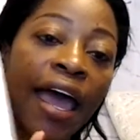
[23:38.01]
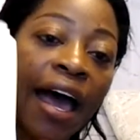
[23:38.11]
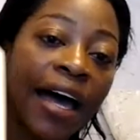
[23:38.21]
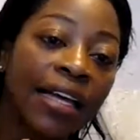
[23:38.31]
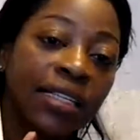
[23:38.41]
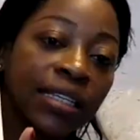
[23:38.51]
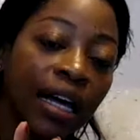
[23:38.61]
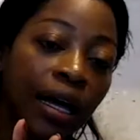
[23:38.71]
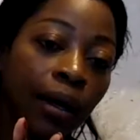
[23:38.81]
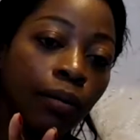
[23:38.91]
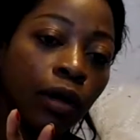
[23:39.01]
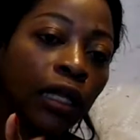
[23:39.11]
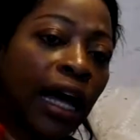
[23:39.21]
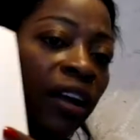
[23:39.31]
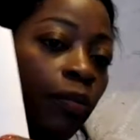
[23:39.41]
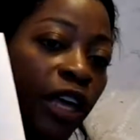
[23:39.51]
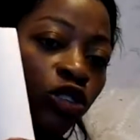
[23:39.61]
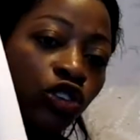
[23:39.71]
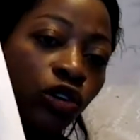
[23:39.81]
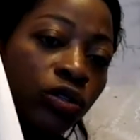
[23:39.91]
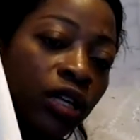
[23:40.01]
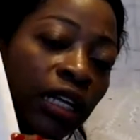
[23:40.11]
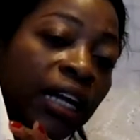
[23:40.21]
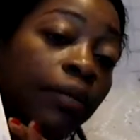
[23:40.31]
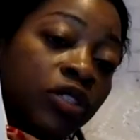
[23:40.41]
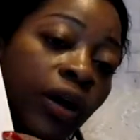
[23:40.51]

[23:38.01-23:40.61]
has um, a lot of pictures, a lot, of,